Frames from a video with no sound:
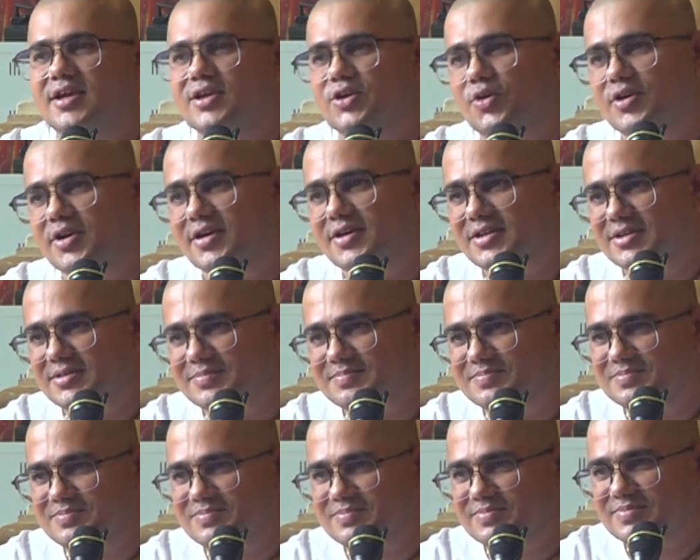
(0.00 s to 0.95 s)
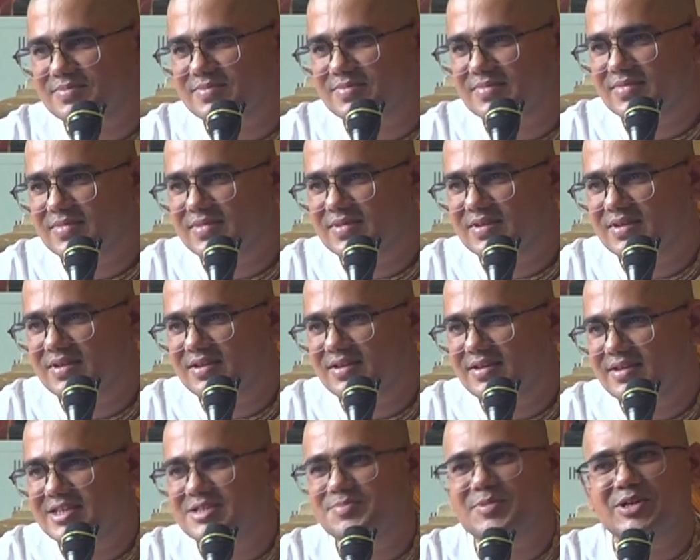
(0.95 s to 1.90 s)
ignorant.
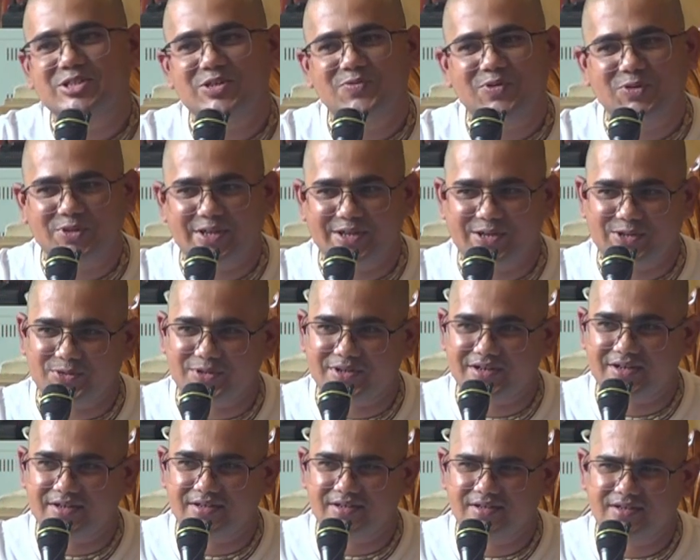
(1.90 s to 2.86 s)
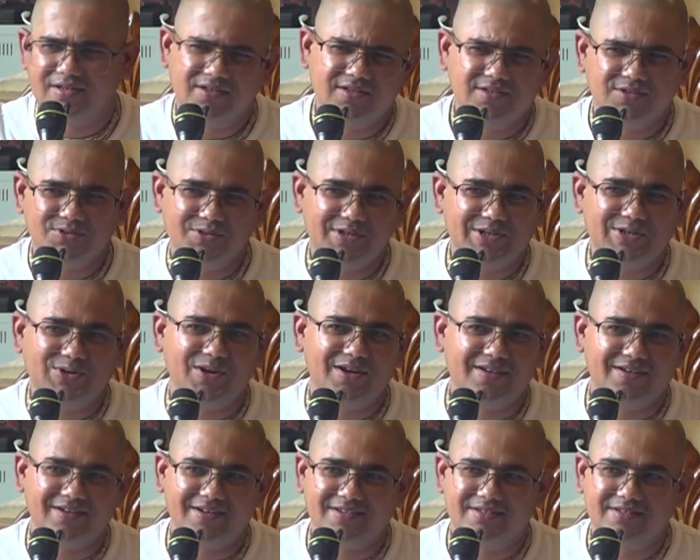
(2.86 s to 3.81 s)
He's merciful to the ignorant. So he
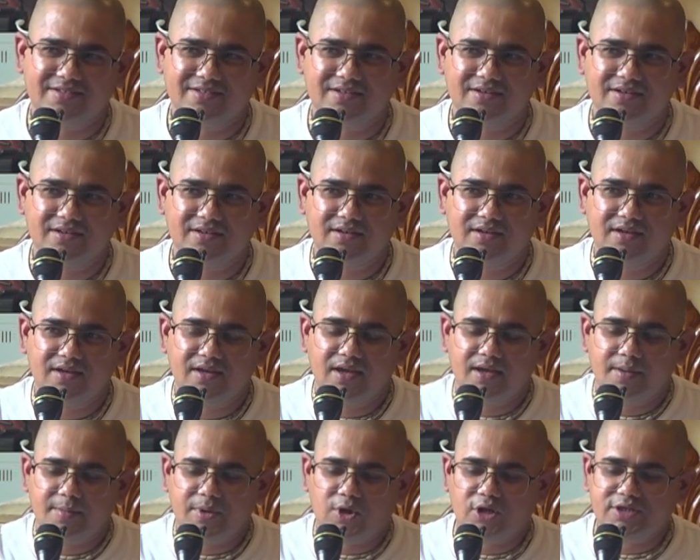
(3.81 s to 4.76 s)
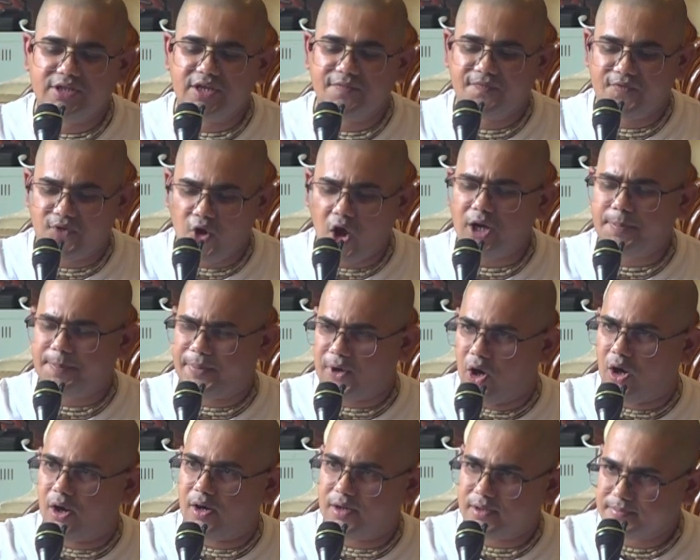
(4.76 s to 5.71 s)
tolerates. Because if you're
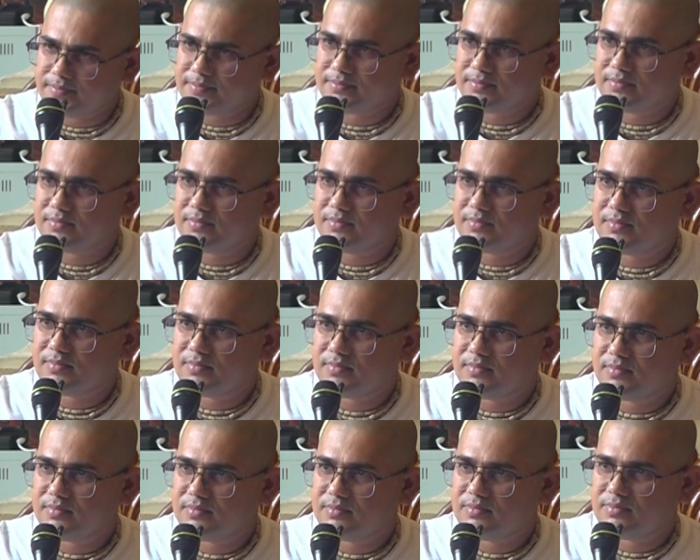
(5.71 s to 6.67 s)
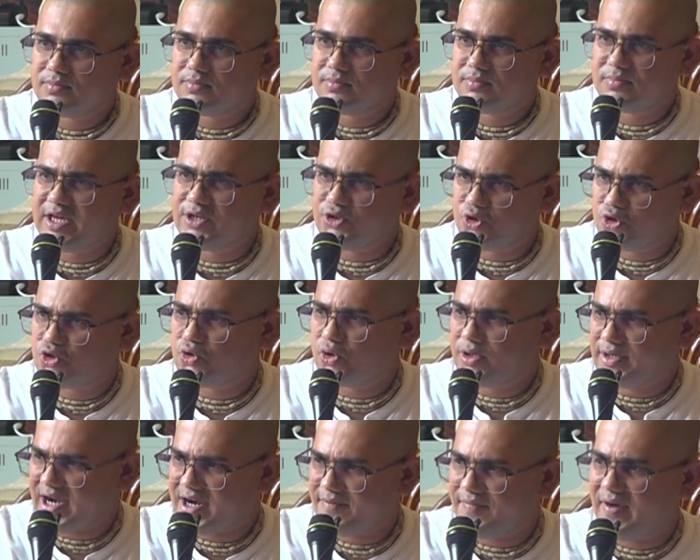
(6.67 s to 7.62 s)
pure, then you
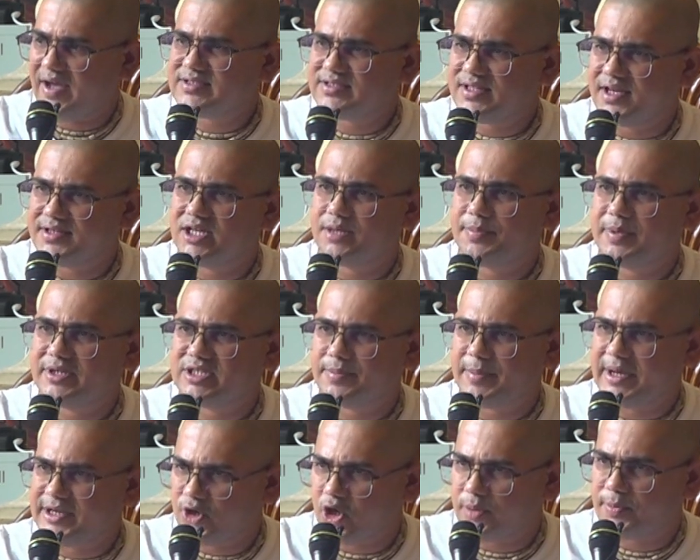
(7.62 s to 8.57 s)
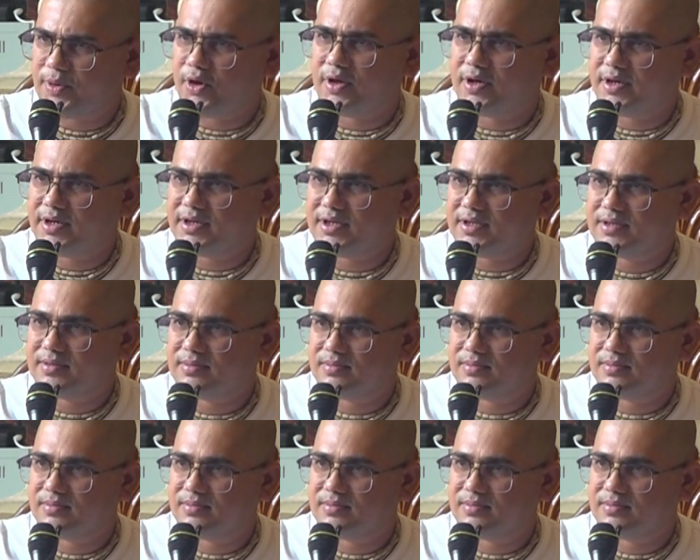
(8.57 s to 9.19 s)
should advance the other person by your purity.